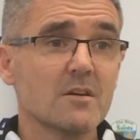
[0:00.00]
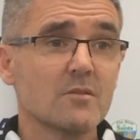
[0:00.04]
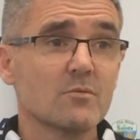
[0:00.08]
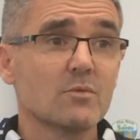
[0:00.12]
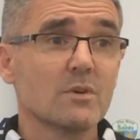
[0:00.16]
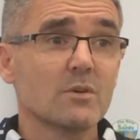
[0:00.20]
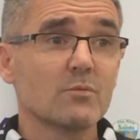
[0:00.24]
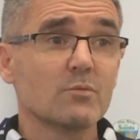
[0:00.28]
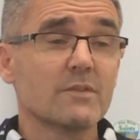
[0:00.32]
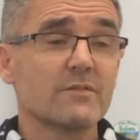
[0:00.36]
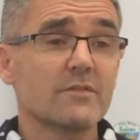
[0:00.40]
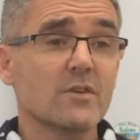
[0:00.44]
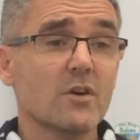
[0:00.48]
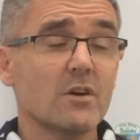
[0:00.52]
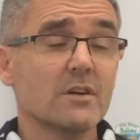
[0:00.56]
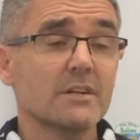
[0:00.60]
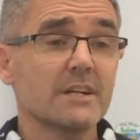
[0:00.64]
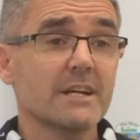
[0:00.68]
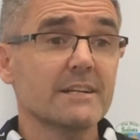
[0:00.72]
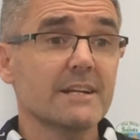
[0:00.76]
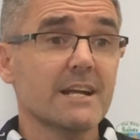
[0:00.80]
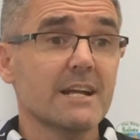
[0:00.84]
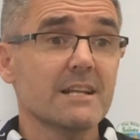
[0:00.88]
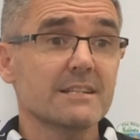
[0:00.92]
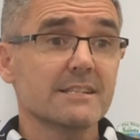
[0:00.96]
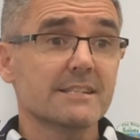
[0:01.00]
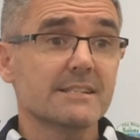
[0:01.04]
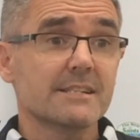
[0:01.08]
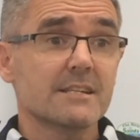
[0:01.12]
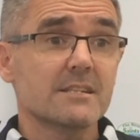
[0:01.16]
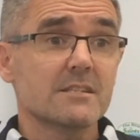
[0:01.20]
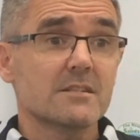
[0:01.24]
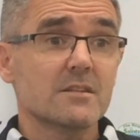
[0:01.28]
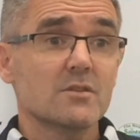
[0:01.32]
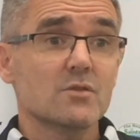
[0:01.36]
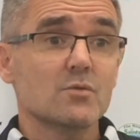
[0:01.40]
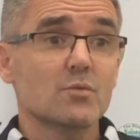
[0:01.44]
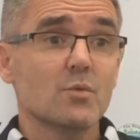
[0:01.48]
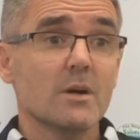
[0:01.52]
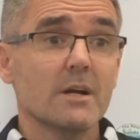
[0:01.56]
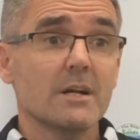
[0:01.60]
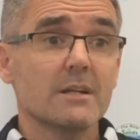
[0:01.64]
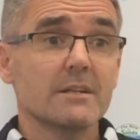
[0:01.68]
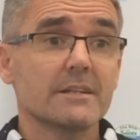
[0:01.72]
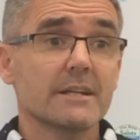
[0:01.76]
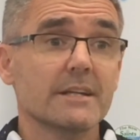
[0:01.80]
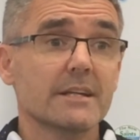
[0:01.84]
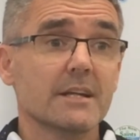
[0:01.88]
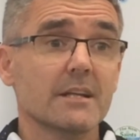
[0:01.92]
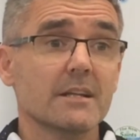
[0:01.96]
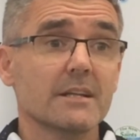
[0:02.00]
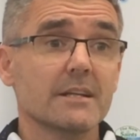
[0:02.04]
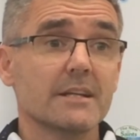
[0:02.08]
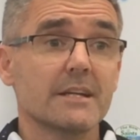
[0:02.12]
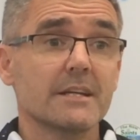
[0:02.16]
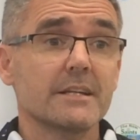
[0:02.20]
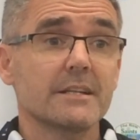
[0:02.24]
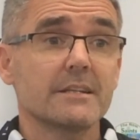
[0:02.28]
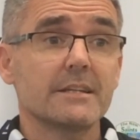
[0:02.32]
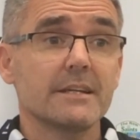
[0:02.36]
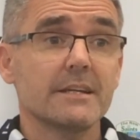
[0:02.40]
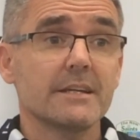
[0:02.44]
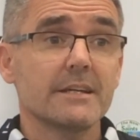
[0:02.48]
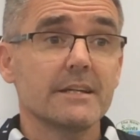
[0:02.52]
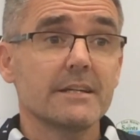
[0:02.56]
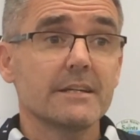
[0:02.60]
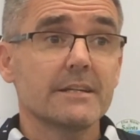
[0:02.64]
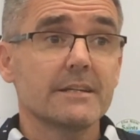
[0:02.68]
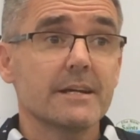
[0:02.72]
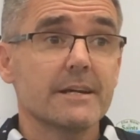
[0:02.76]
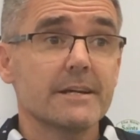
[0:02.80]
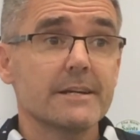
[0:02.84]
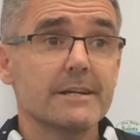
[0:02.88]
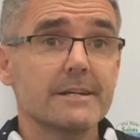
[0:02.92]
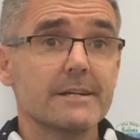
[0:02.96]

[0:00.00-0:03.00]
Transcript: Well, we've got an analyst as well, Nicola Dean.